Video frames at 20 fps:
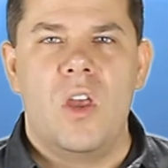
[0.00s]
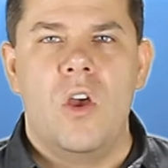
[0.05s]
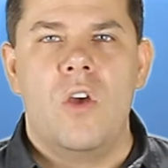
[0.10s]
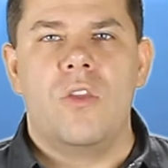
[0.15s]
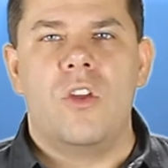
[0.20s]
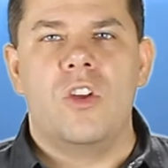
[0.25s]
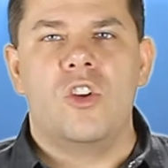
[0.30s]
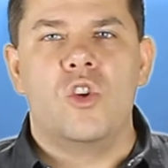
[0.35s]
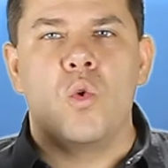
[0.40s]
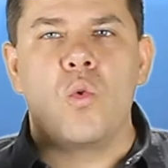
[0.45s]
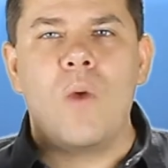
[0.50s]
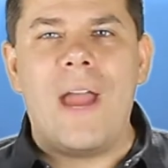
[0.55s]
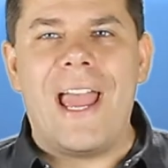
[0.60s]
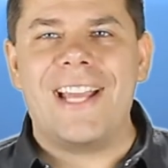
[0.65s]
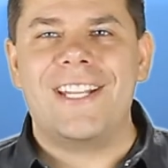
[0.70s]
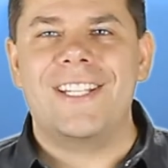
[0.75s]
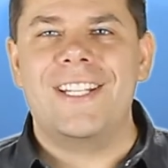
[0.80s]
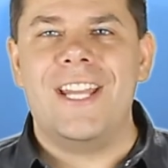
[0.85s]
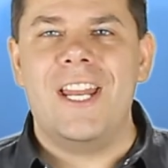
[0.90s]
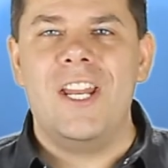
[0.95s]
The
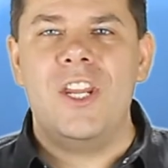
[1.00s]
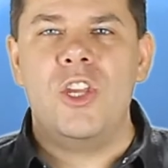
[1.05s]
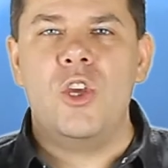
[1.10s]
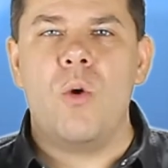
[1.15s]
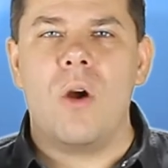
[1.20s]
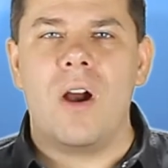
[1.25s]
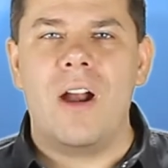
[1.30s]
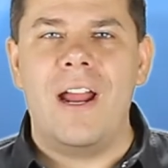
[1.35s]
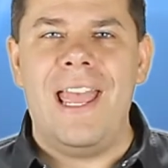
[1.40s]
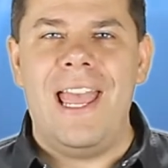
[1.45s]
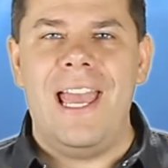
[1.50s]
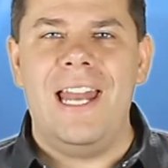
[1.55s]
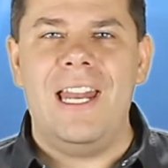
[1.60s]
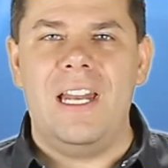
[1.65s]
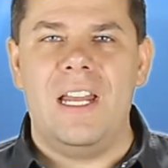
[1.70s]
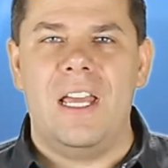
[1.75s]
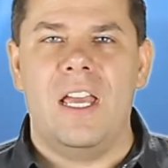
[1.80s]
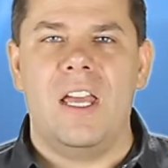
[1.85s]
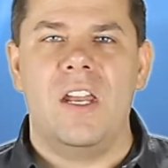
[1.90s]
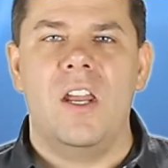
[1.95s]
direction you are headed
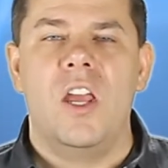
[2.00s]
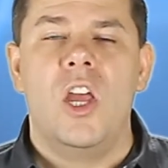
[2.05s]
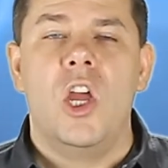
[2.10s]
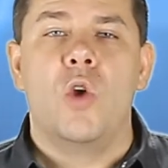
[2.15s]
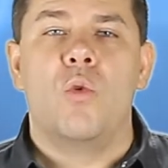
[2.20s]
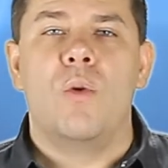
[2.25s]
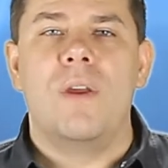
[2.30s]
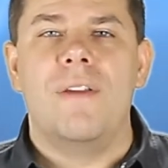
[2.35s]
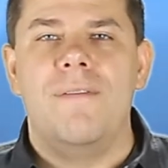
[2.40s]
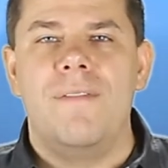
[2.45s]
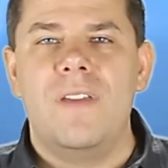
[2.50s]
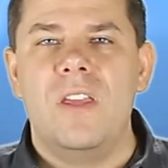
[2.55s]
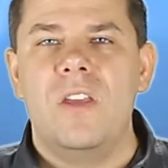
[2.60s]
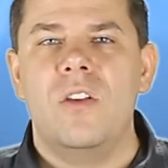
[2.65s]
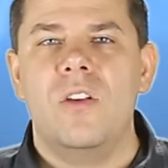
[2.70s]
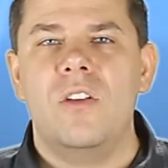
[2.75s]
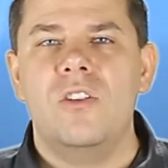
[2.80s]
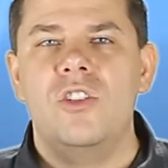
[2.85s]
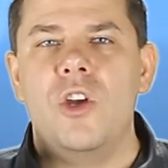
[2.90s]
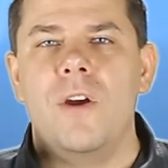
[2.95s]
in
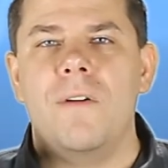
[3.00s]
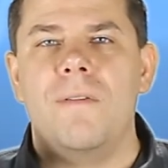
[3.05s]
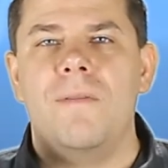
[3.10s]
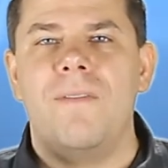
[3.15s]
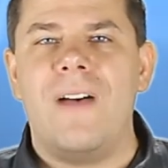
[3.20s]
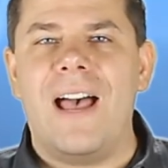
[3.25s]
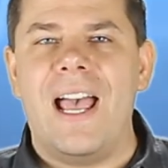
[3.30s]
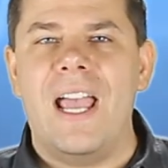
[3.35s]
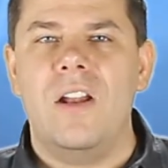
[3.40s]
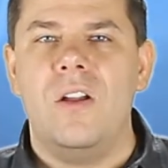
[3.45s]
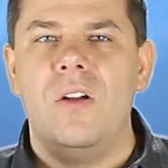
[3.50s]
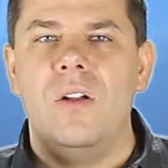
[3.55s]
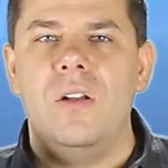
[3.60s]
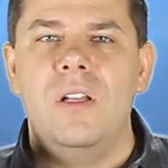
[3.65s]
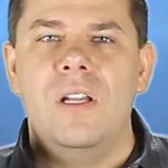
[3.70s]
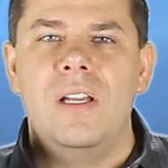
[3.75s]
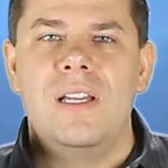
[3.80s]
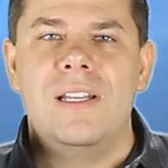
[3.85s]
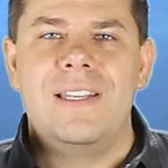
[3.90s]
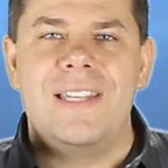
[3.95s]
reveals your final
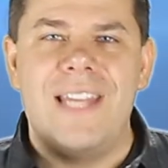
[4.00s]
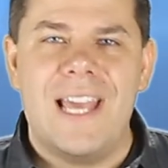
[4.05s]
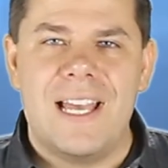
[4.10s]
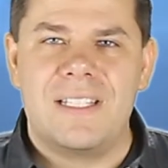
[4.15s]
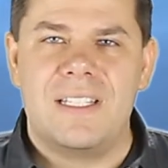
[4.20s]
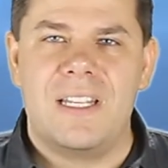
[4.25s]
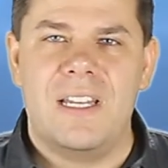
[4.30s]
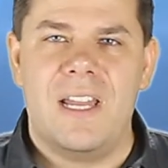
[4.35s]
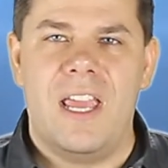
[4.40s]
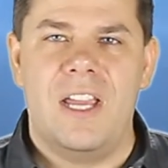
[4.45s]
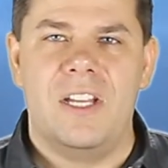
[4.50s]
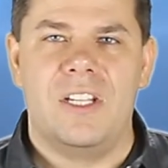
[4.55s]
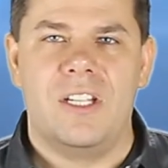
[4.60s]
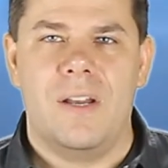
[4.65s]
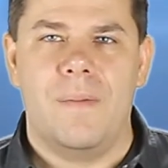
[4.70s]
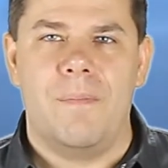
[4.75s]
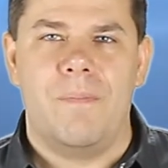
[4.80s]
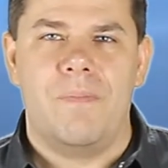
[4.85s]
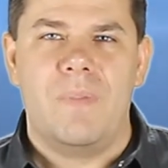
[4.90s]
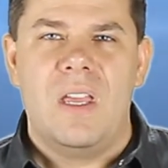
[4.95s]

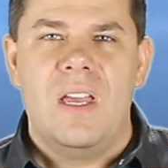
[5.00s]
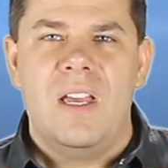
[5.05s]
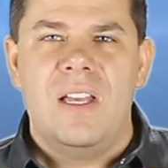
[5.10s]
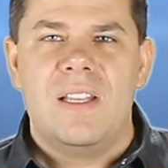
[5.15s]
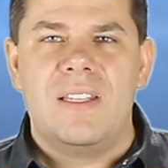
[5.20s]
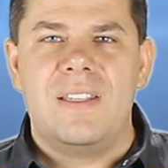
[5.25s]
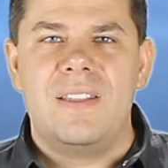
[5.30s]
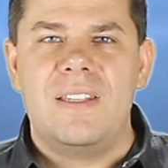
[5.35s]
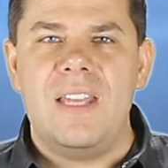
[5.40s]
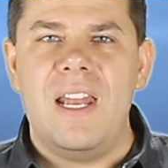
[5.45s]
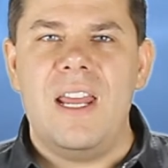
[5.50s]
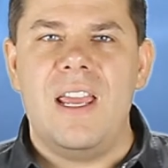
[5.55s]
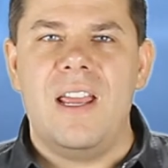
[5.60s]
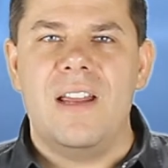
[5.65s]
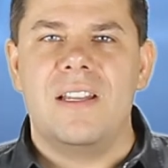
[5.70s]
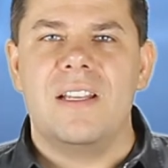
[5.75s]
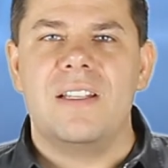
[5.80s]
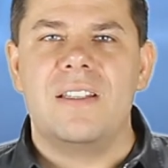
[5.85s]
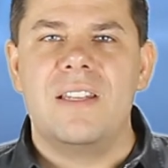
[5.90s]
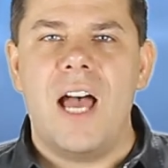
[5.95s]
destination. Sinning
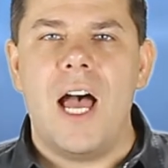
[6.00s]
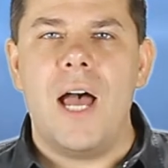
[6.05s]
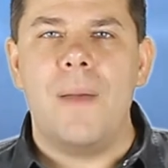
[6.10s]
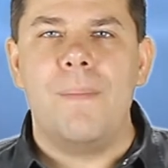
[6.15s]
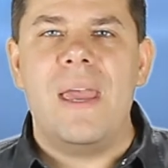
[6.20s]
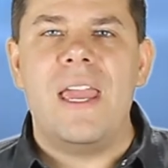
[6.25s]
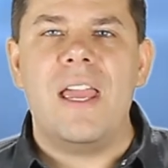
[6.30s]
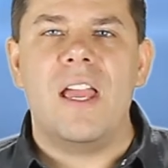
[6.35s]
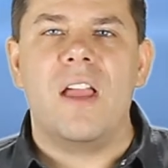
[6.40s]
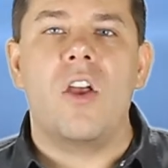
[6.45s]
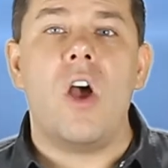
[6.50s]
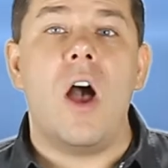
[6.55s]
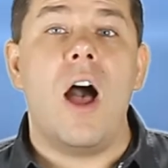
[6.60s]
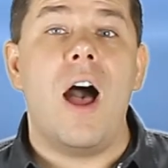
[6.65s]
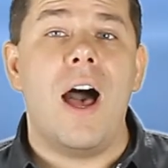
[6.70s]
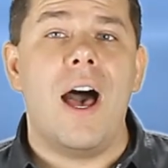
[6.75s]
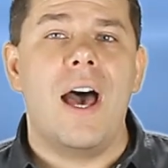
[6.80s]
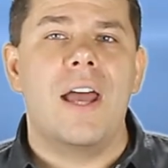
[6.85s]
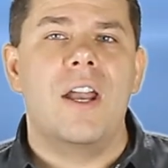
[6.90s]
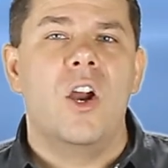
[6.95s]
does not make
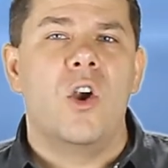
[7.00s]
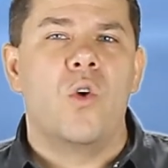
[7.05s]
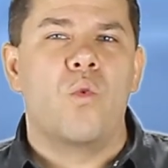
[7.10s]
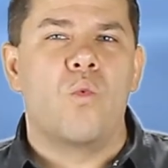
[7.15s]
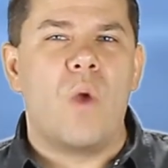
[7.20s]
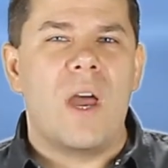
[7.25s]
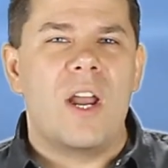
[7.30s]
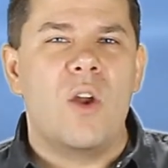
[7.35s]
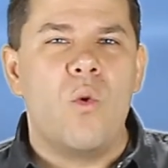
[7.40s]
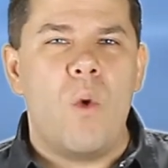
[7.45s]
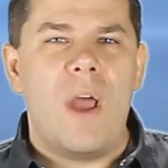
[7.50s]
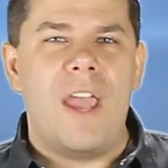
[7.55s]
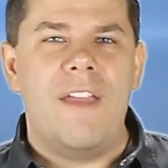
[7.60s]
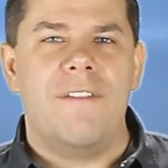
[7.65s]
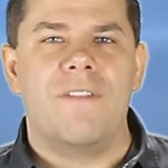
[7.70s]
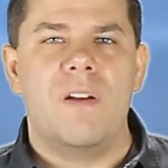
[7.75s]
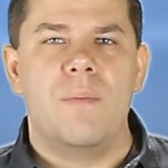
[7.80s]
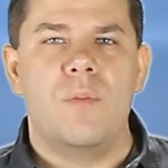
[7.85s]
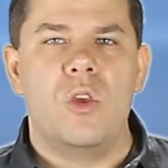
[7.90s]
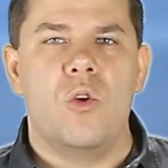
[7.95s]
God run away
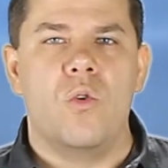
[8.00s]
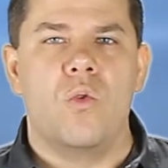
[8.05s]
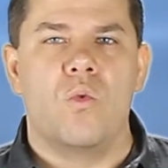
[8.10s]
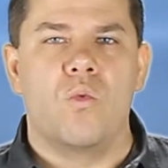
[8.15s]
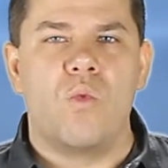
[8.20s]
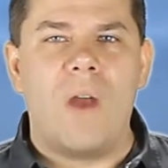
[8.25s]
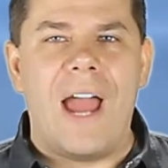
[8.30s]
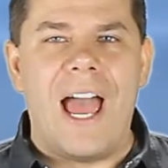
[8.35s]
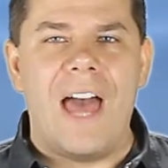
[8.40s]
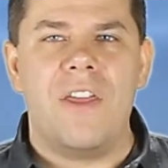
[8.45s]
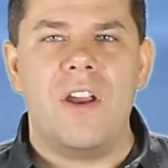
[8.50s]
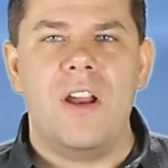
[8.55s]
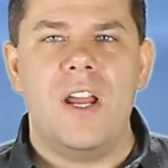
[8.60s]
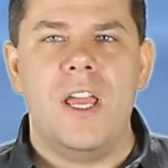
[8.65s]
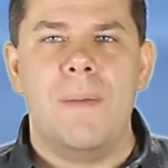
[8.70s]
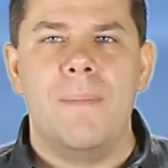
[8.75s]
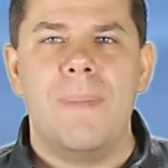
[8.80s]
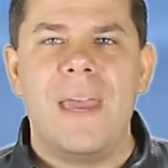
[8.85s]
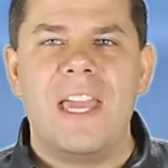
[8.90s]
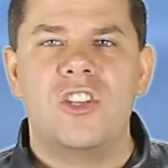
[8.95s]
from you. Rather,
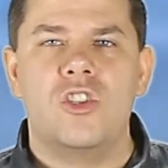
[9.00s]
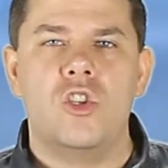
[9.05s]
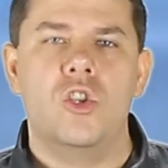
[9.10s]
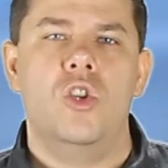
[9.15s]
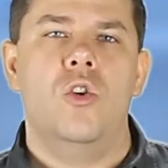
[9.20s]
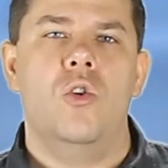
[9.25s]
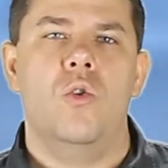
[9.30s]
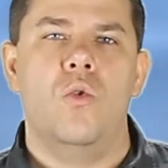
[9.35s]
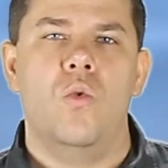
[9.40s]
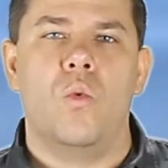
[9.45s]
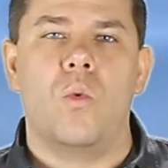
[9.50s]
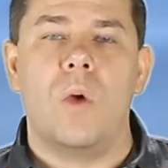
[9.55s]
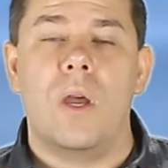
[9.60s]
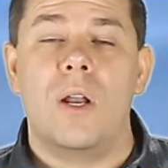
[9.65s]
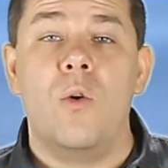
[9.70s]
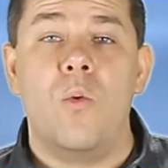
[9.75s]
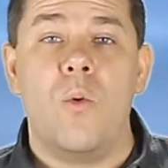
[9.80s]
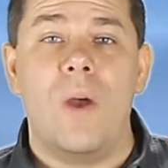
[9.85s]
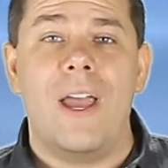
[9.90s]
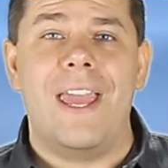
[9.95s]
it makes you run
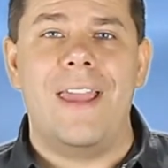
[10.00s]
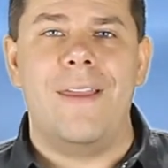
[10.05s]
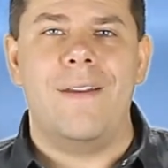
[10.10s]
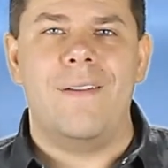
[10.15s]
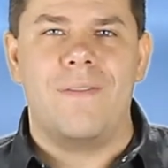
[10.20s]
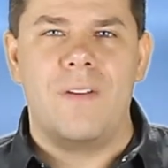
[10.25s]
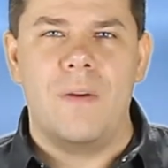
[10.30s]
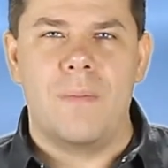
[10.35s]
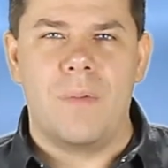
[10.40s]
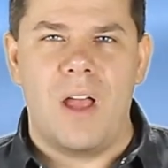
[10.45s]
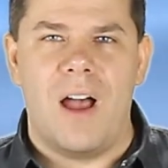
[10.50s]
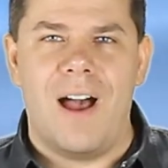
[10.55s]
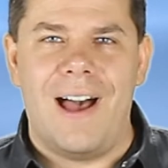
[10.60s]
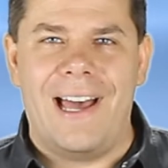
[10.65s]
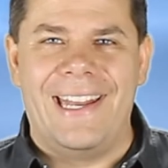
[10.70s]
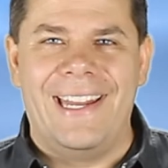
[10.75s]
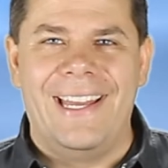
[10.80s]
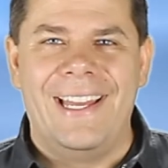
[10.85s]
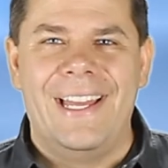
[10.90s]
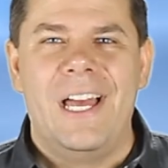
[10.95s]
away from God.